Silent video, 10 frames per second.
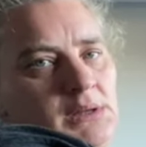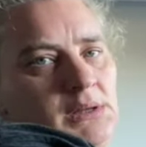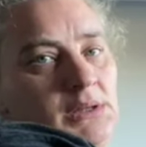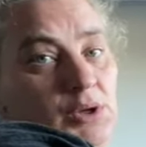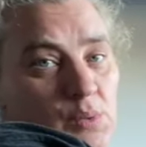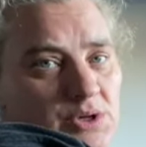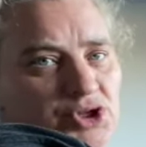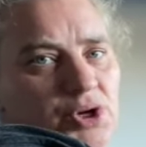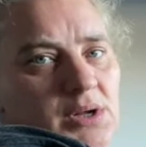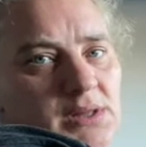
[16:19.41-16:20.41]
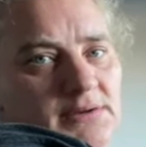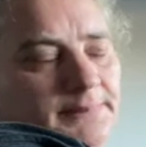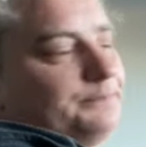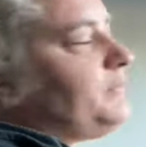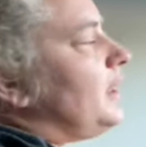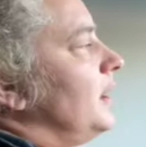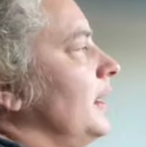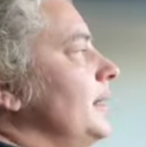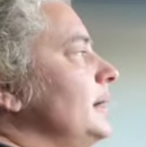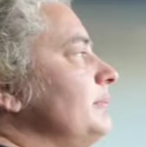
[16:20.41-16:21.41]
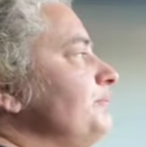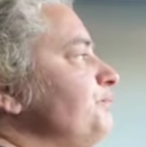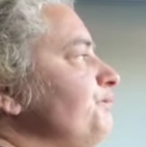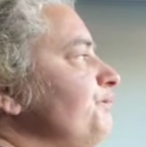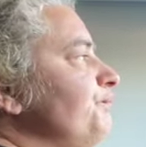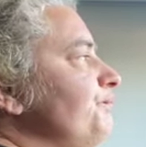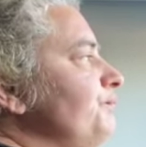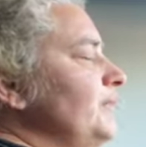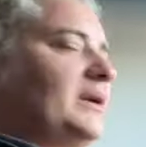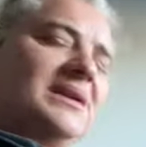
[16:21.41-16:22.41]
you want chocolate. At